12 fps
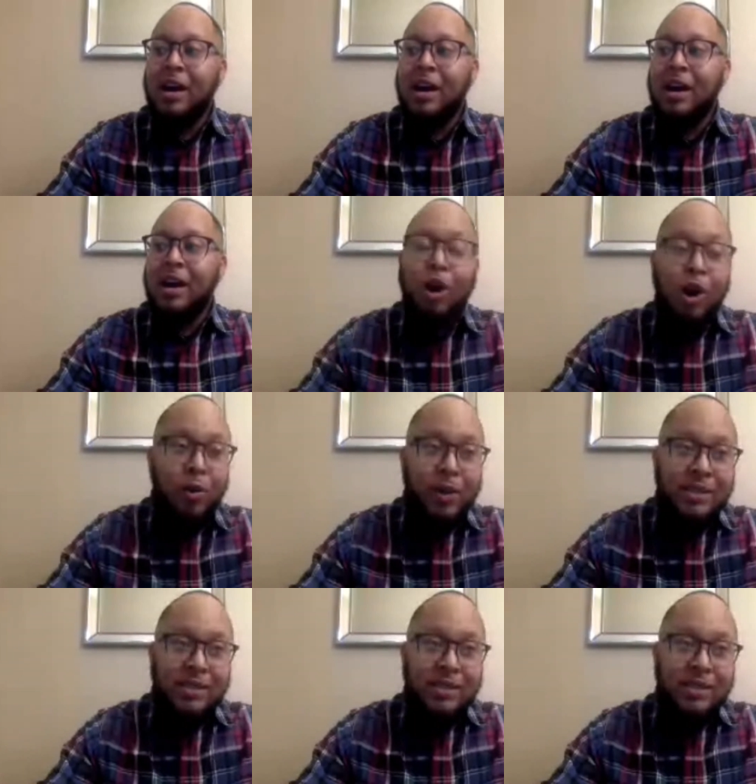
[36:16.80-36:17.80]
And they're
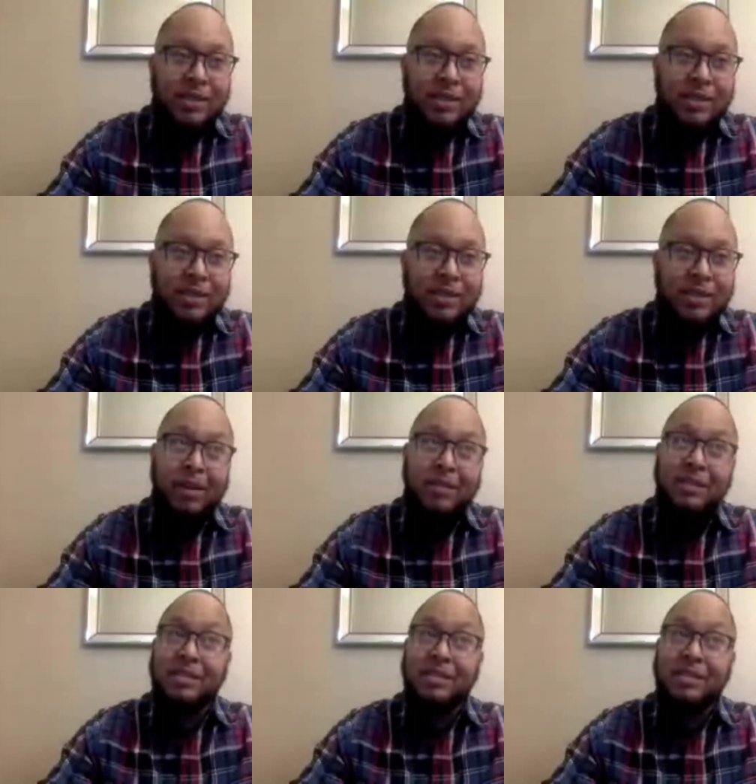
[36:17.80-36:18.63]
always looking for parents.